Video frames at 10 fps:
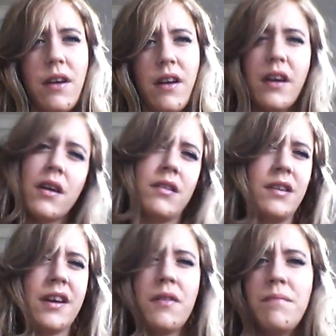You're
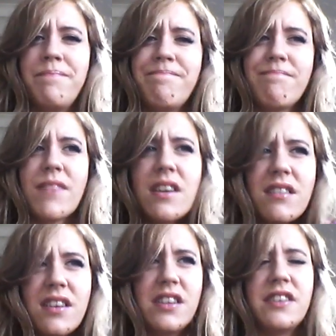like, you know,
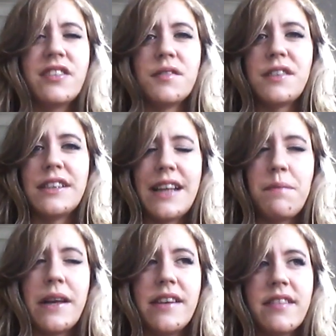could you stop doing
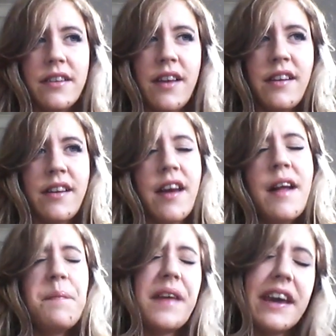that, please? Da da da.
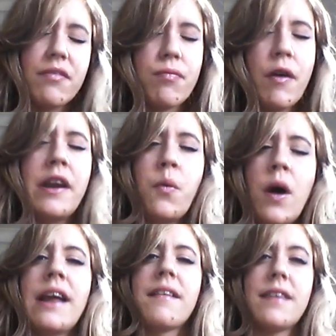He's really
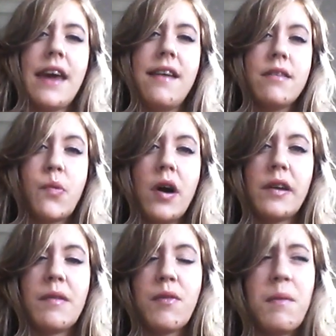willing to get into
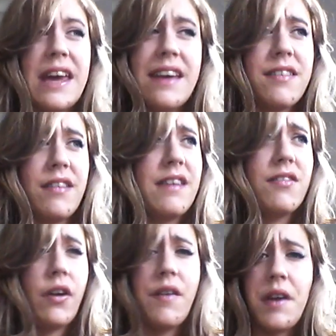arguments with me.
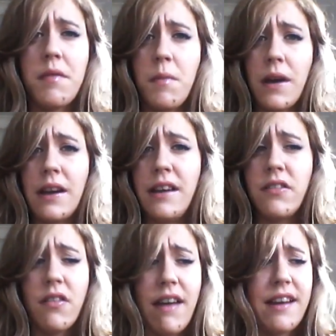He's not given up smoking.
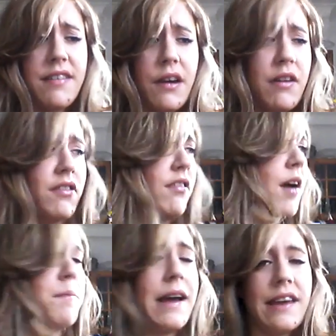He's just had a cigarette. He's just
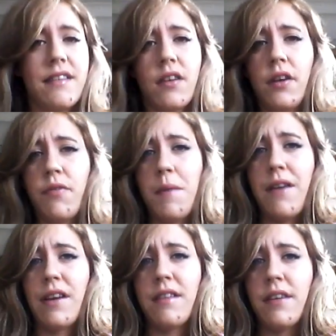come back inside from
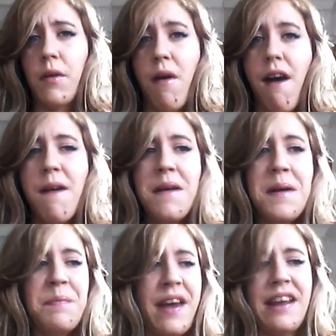having a cigarette,
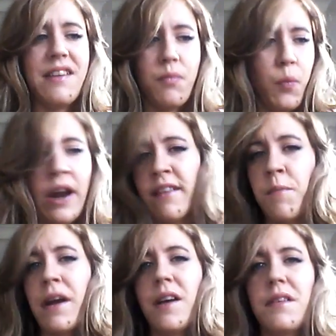and he's willing
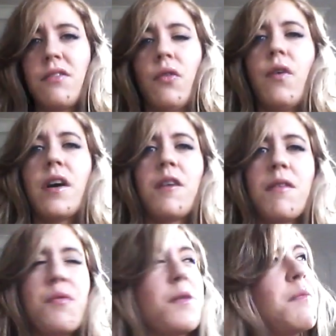to pick up these sort of
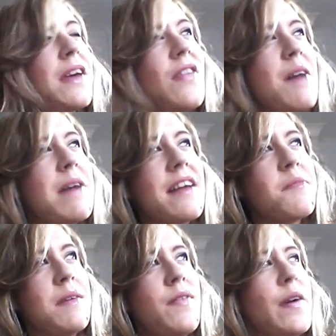arguments with me, and that
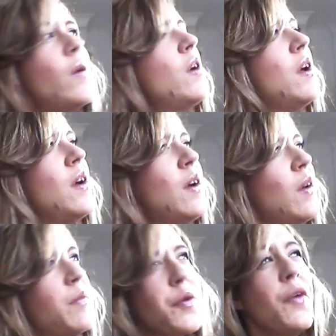makes me feel
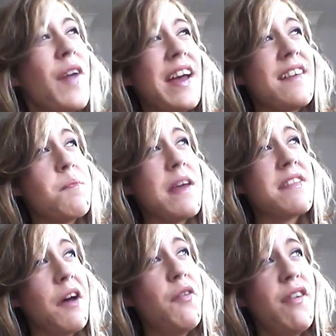sort of like he's a bit
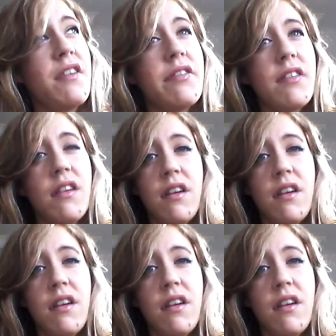selfish.